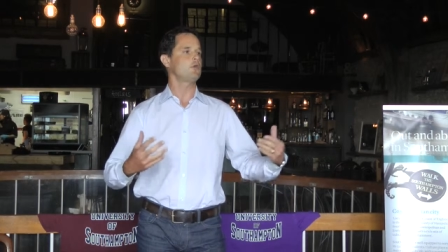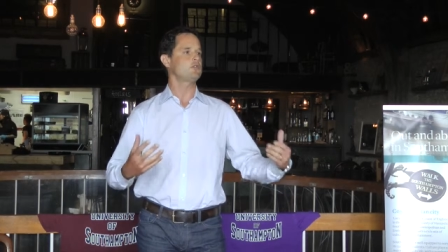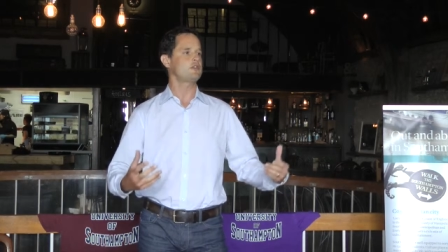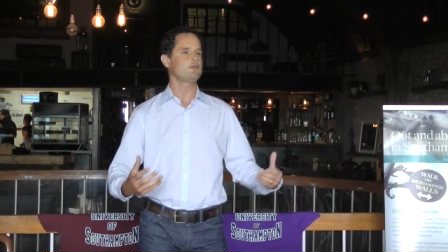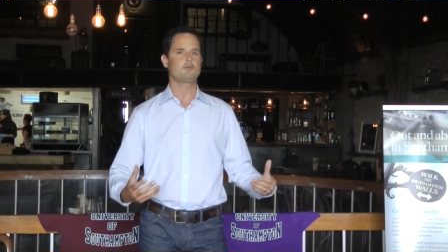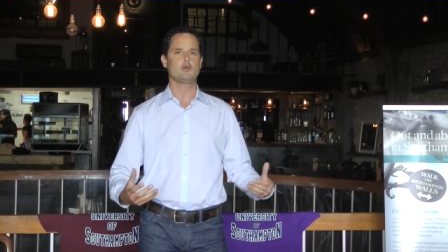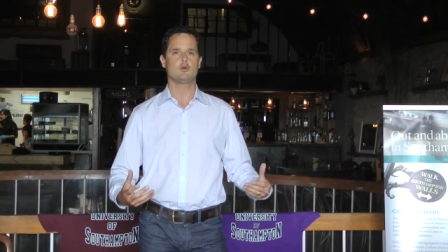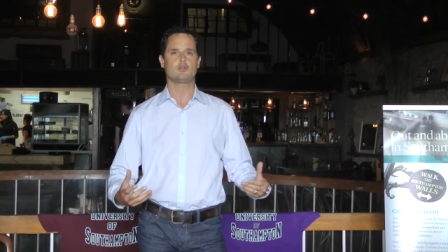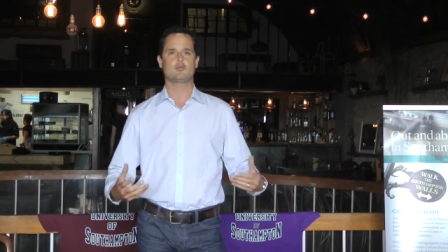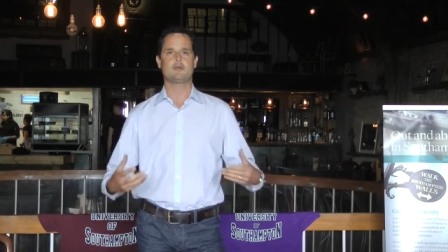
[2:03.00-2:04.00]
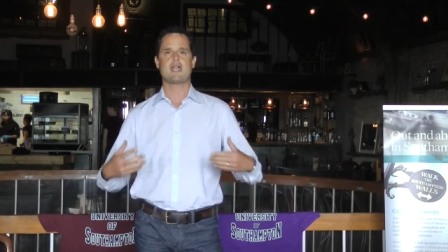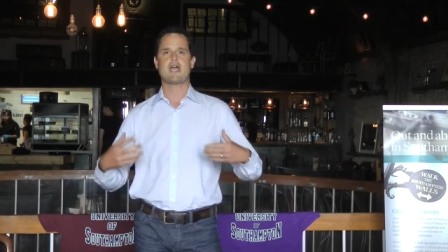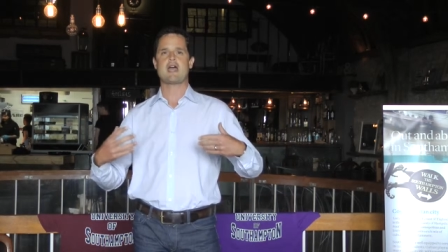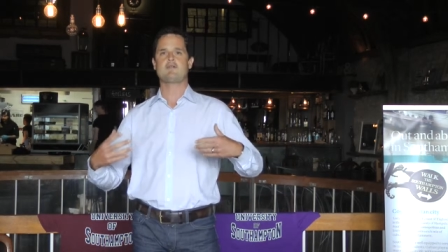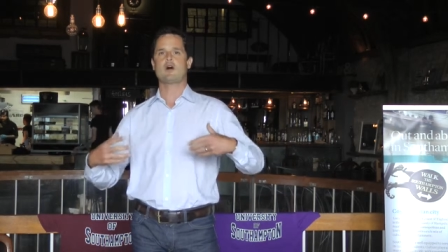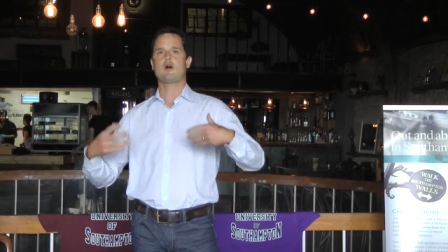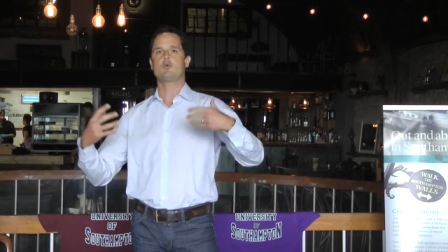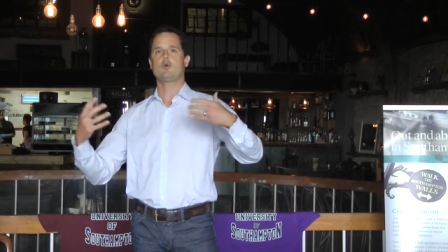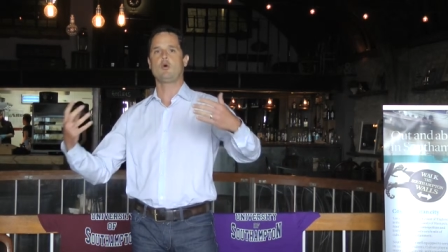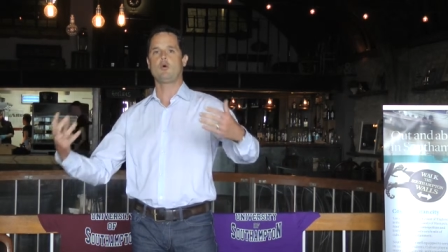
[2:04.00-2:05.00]
fossil fuels. We have,
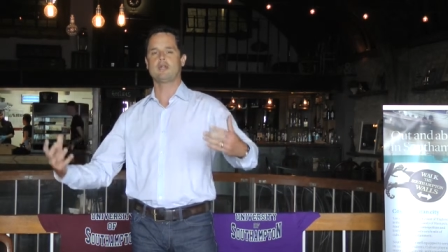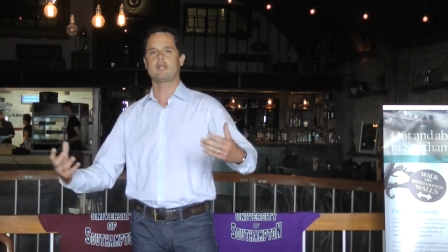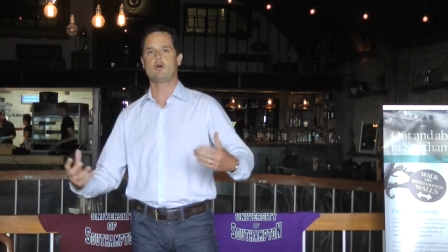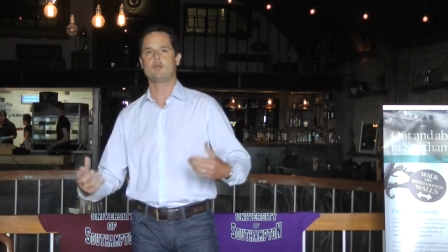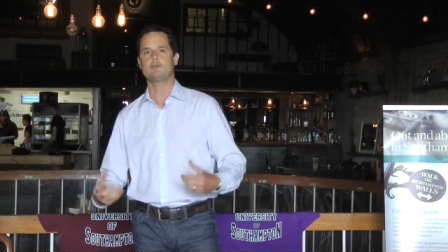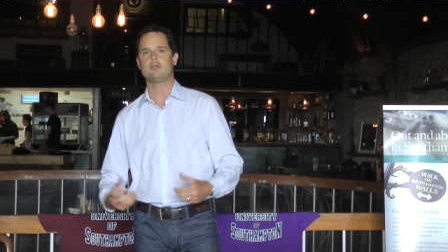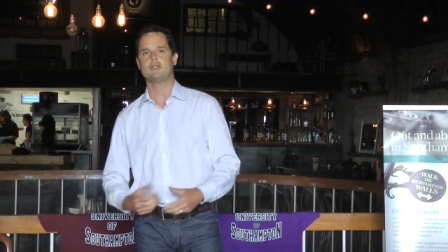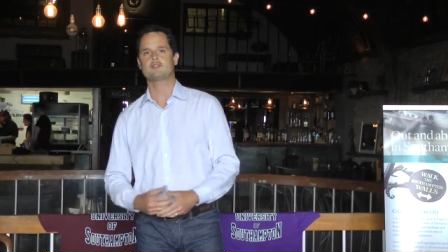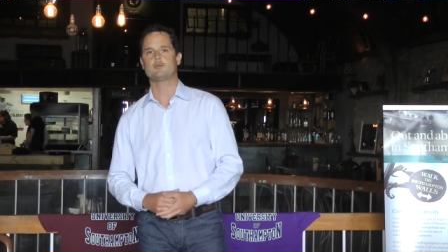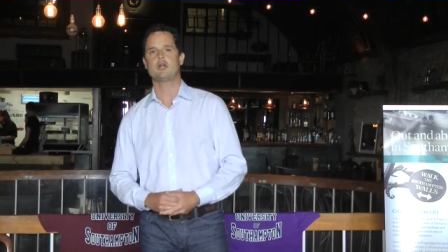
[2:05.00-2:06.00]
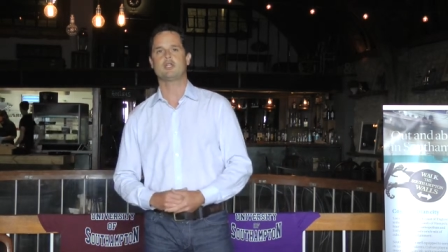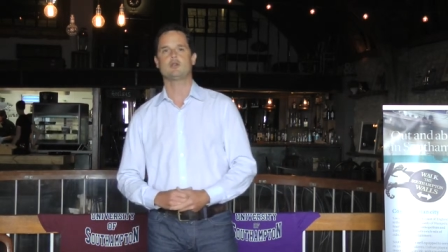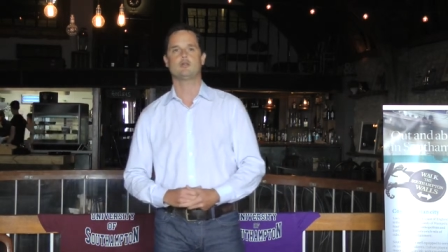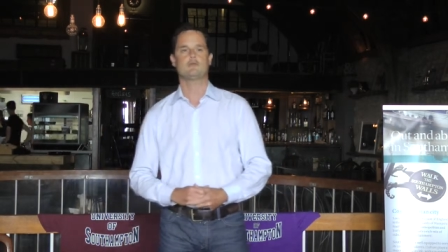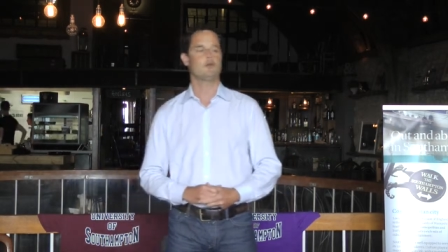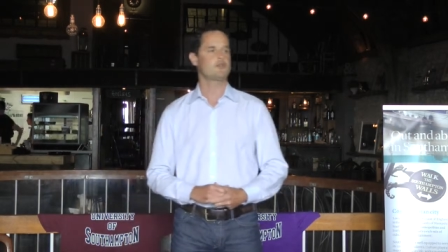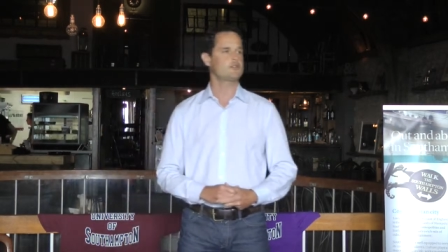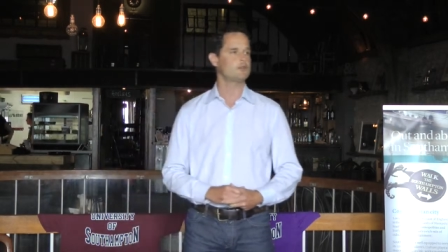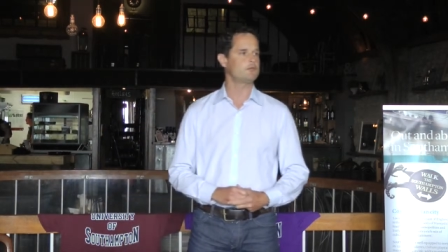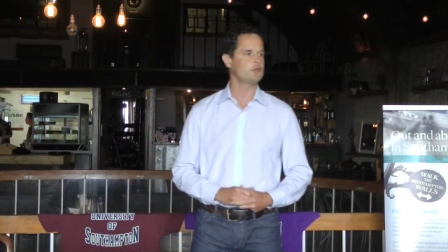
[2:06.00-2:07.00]
our whole economy is running on
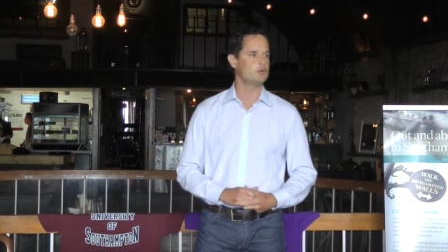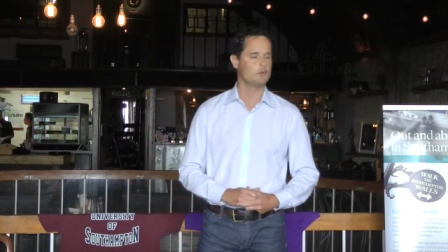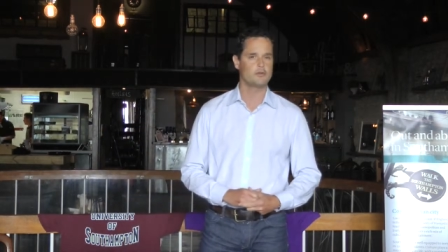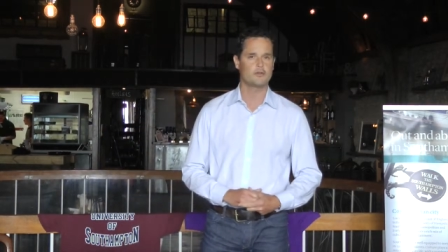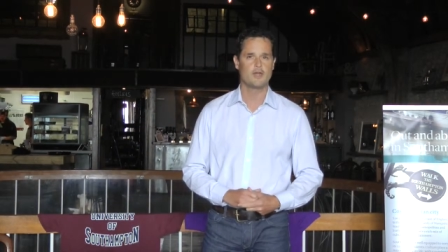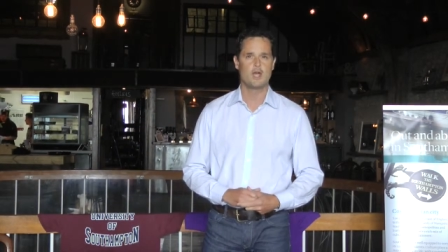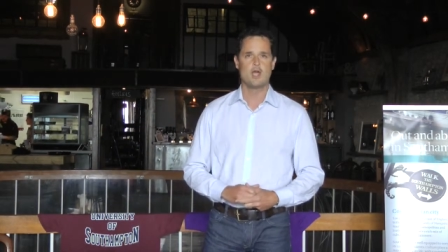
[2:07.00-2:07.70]
fossil fuels.